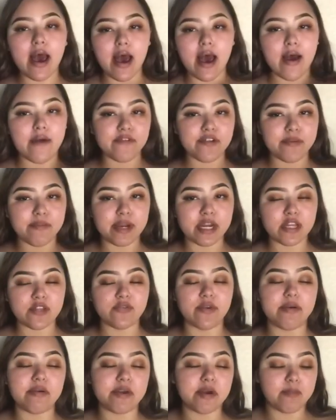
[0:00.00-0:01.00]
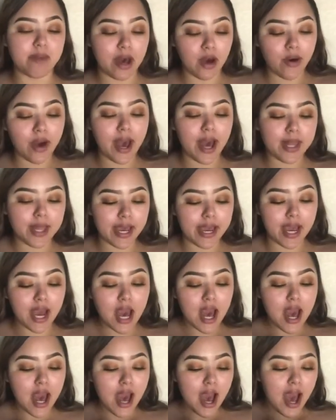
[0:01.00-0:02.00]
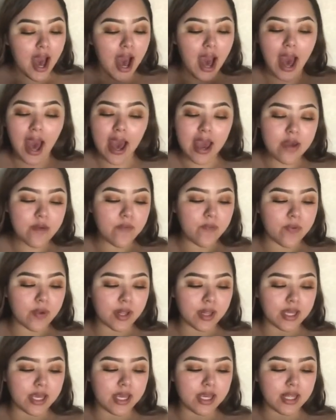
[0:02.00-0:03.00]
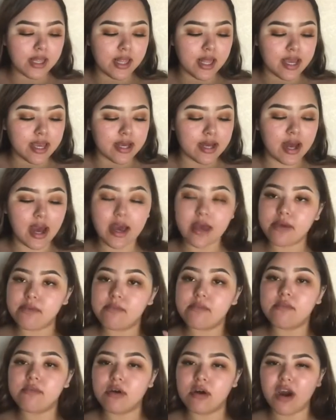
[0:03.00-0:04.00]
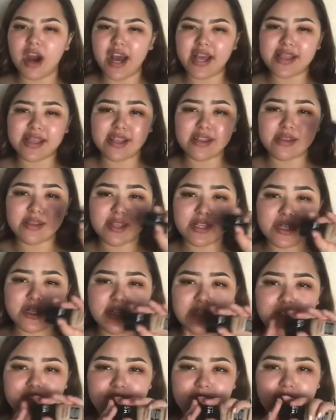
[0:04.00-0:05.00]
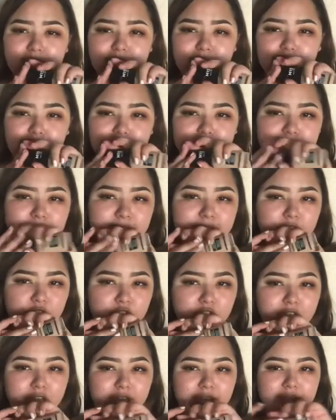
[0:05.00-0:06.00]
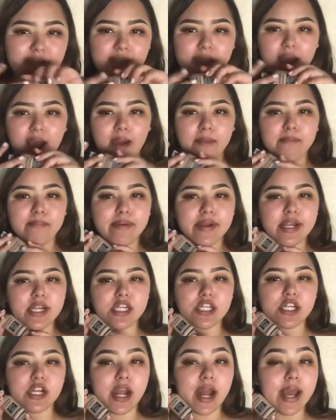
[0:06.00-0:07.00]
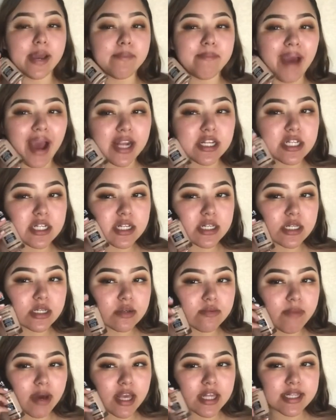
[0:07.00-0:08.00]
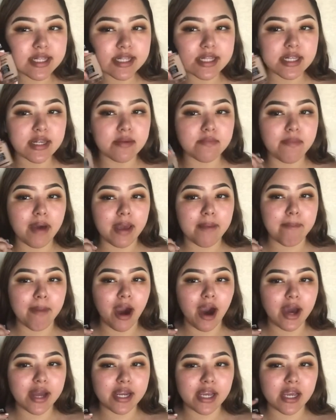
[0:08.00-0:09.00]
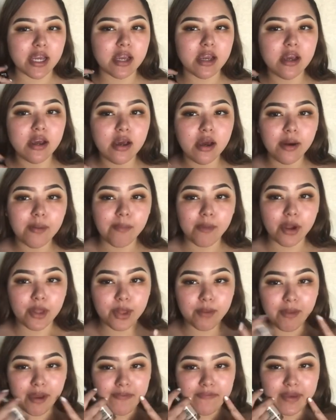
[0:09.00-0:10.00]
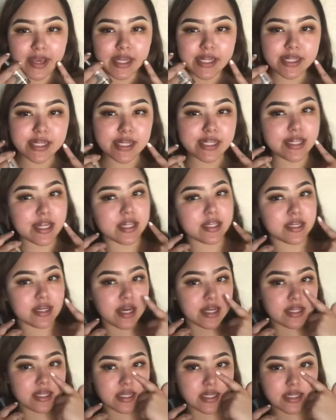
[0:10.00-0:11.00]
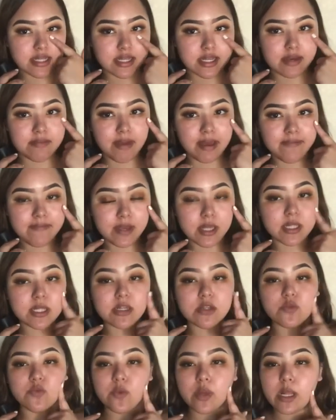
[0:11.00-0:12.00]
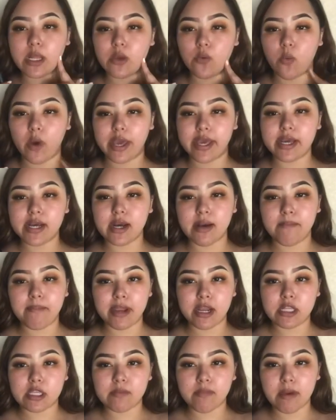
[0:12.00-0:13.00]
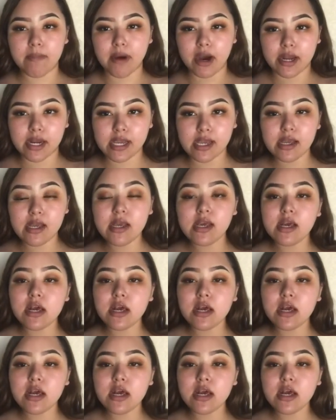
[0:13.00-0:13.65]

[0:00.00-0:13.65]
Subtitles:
everybody's raving about. And like I really like, I think this is my shade. I'm pretty sure I match it to my body more than my face, because as you guys can see, my face is really white compared to my body.